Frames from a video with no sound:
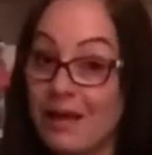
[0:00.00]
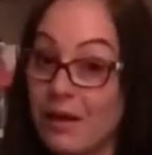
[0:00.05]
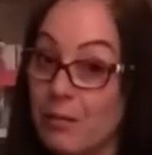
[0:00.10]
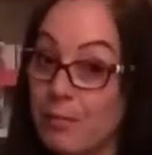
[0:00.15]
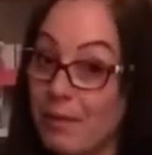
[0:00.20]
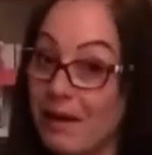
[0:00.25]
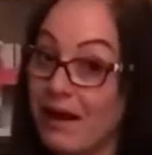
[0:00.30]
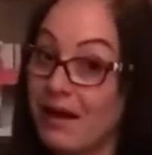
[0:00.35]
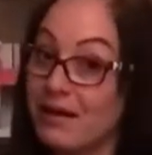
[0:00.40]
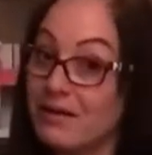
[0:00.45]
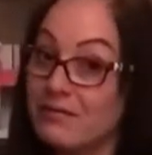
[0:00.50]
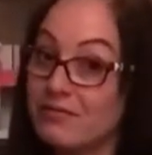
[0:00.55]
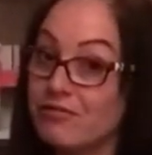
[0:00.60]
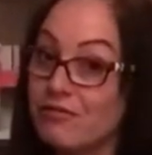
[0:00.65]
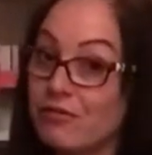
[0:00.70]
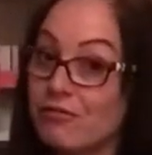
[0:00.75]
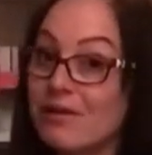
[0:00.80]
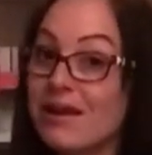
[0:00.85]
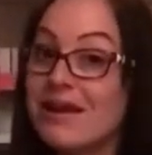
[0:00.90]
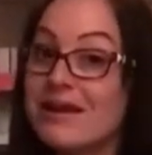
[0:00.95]
But
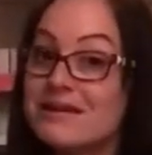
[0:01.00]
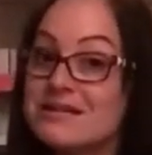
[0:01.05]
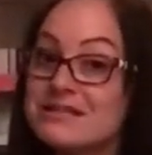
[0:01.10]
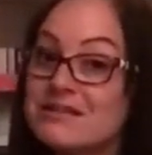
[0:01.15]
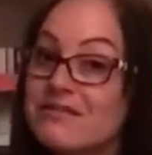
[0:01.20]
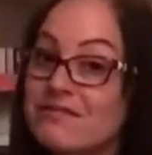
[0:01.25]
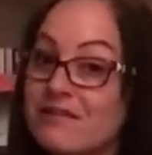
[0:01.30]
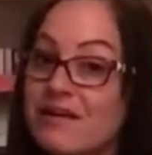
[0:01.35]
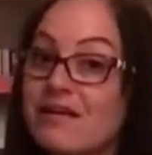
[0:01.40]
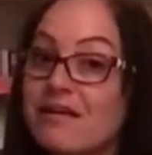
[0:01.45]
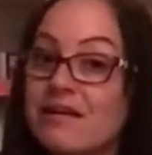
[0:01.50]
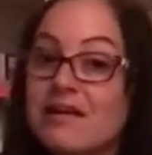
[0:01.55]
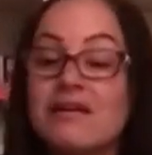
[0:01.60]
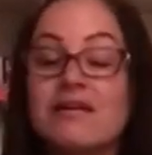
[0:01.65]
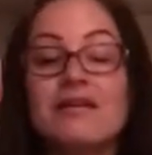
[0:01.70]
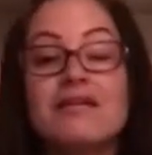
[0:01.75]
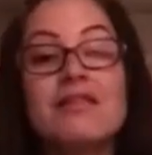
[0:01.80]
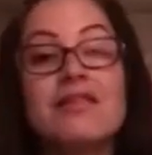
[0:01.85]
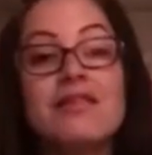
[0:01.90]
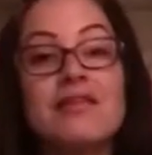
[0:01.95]
rain is a very
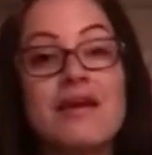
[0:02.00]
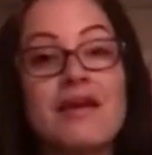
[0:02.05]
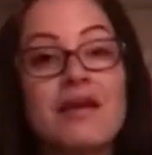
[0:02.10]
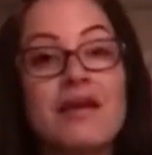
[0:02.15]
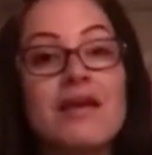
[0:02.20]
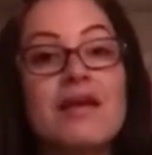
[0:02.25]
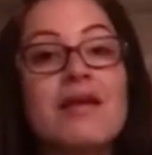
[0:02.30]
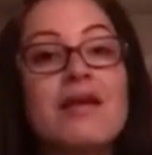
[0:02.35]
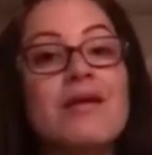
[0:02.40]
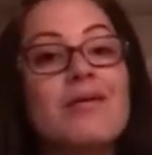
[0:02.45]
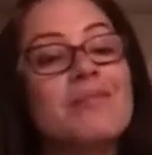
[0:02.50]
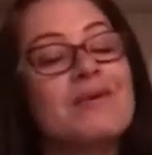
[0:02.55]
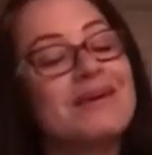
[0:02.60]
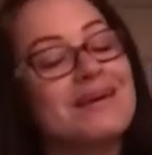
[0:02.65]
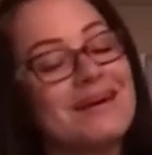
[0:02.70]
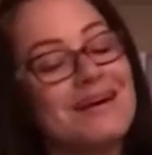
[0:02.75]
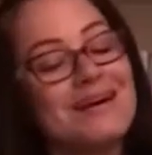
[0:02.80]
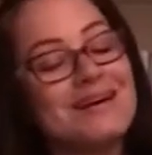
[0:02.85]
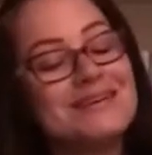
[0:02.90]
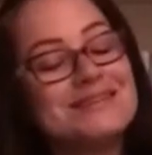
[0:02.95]
good thing
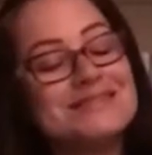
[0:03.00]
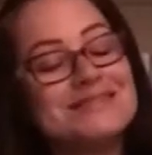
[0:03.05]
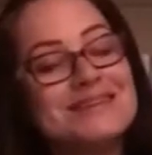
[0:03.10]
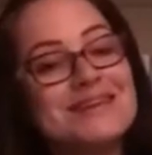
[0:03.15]
because